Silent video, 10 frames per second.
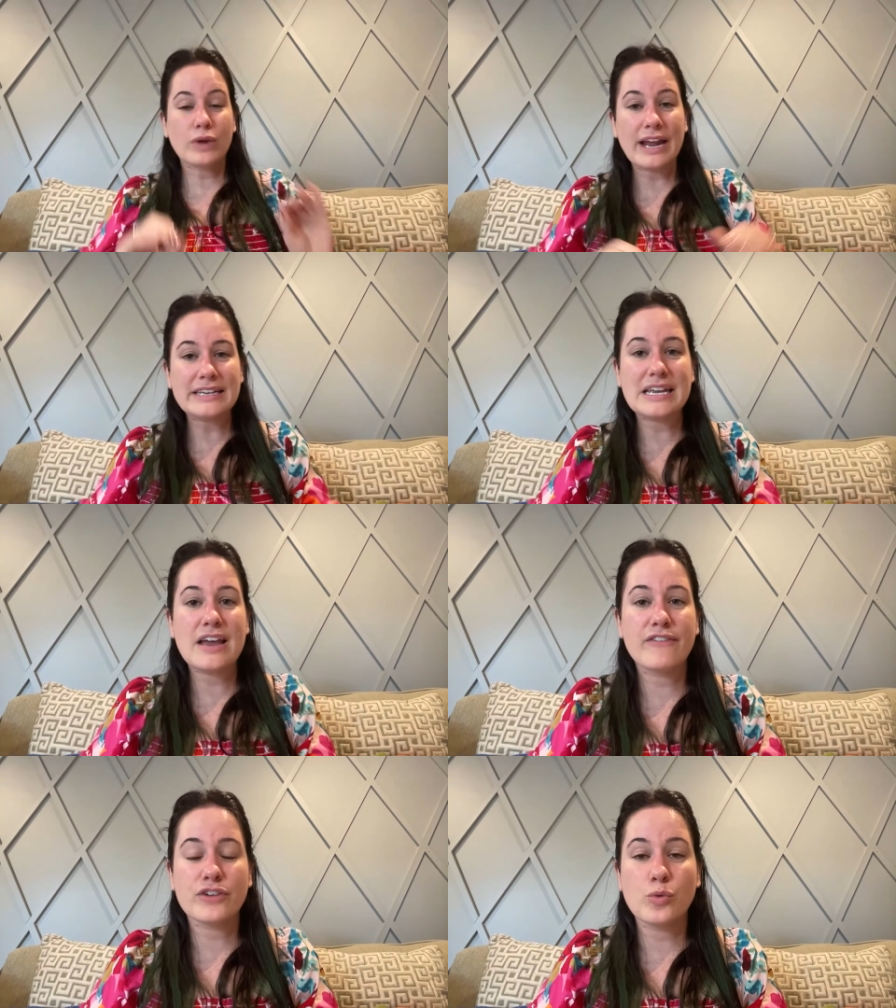great
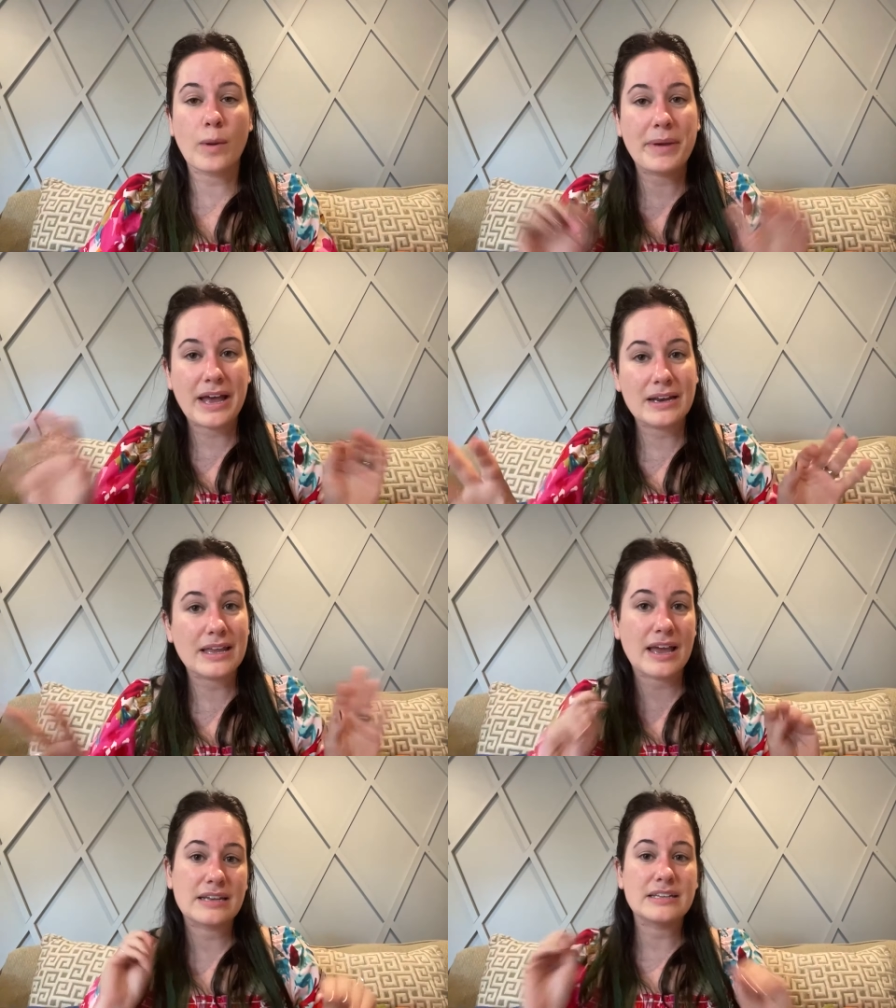if your pet,
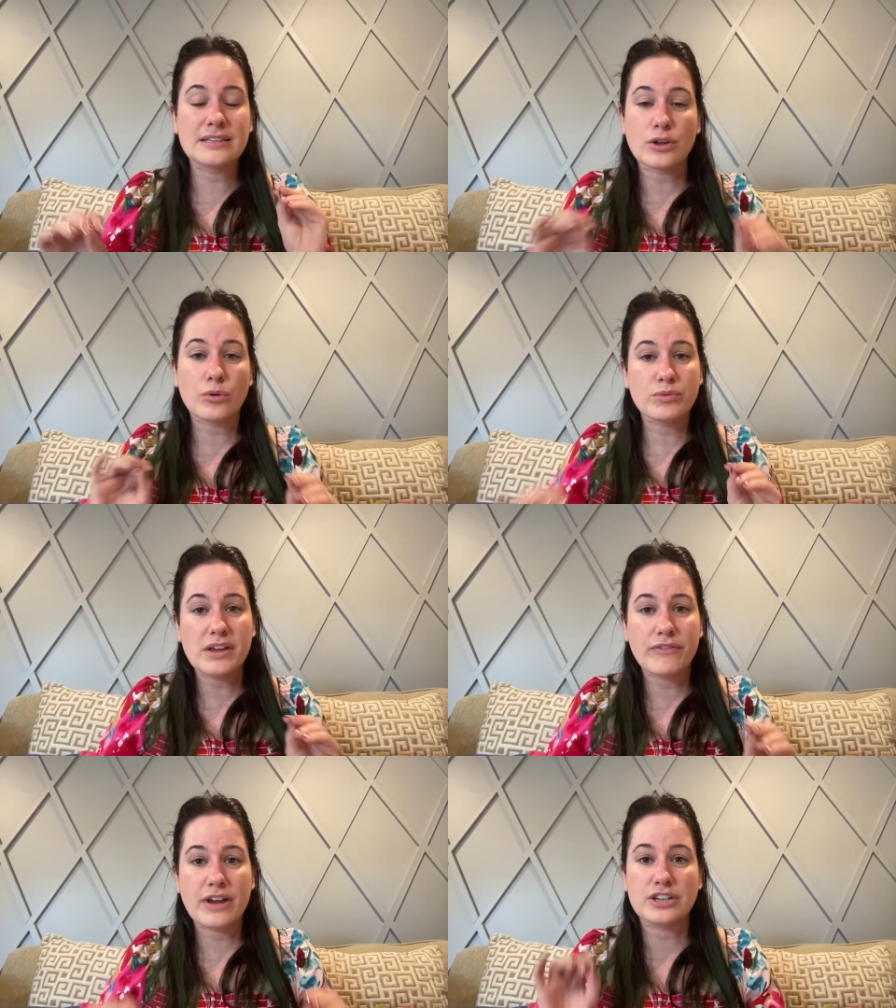again, needs a little
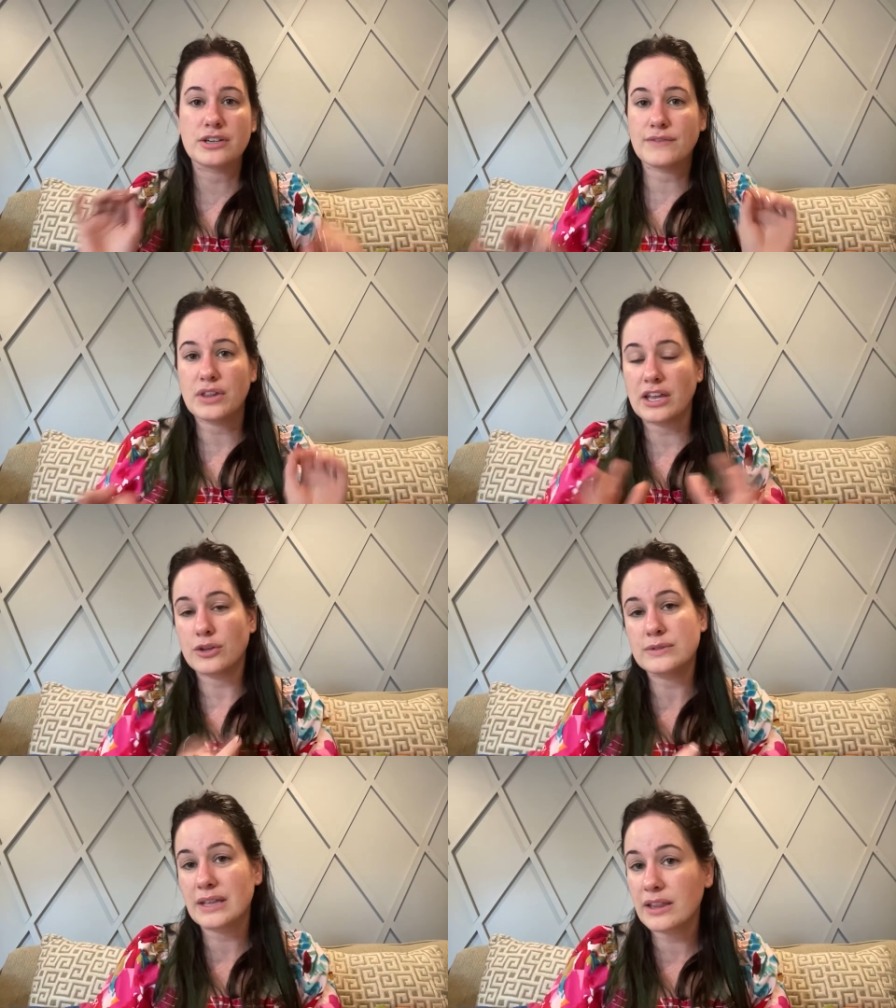refresh after they
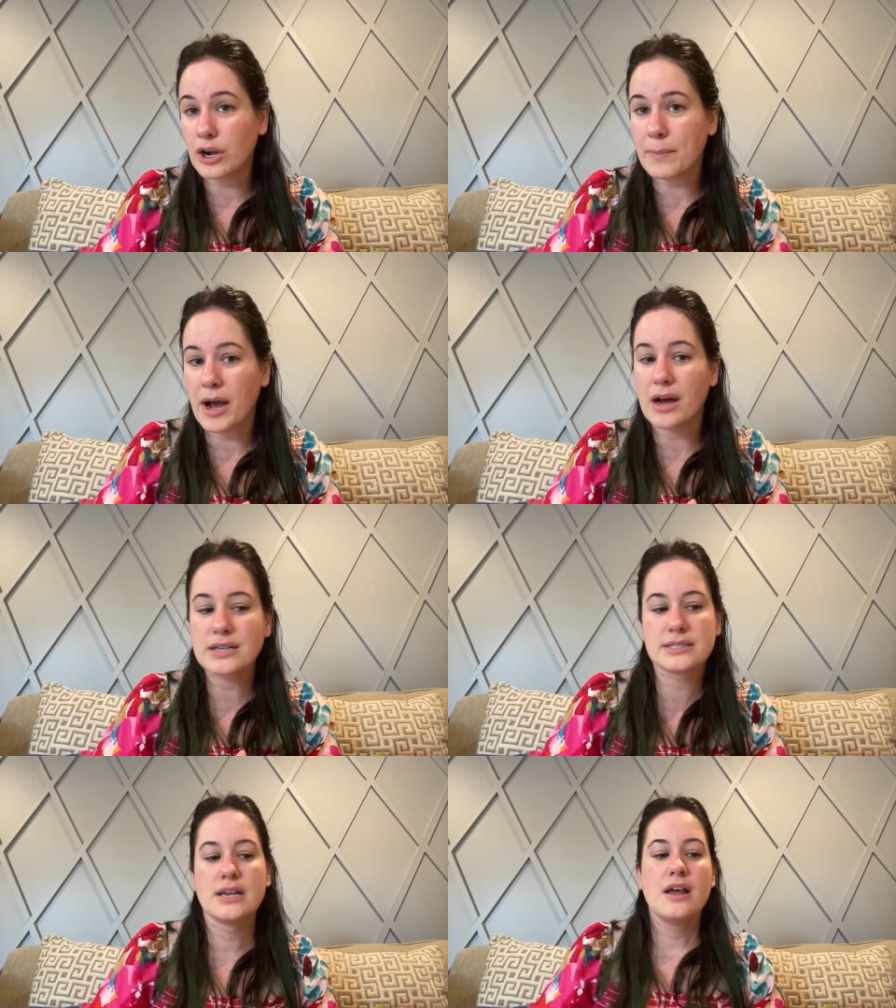use the litter box.